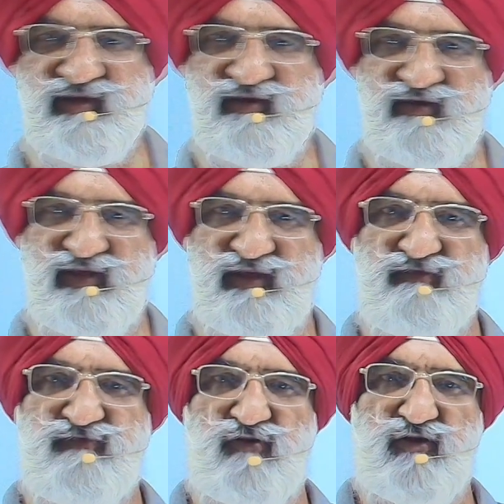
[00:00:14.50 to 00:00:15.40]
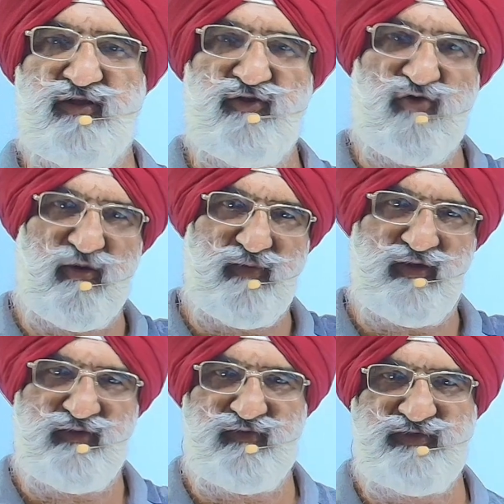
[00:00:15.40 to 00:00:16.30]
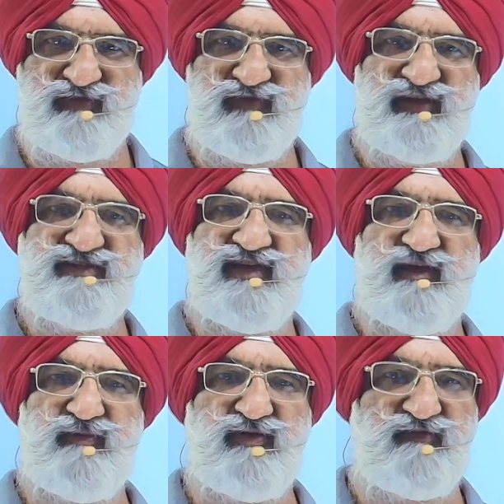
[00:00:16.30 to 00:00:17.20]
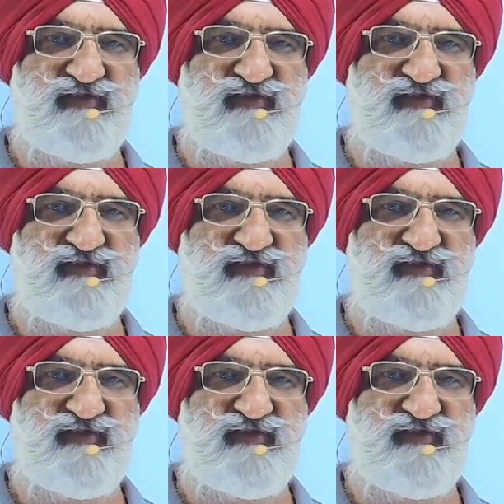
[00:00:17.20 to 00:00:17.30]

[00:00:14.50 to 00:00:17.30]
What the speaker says: ray following normal to the face AB of this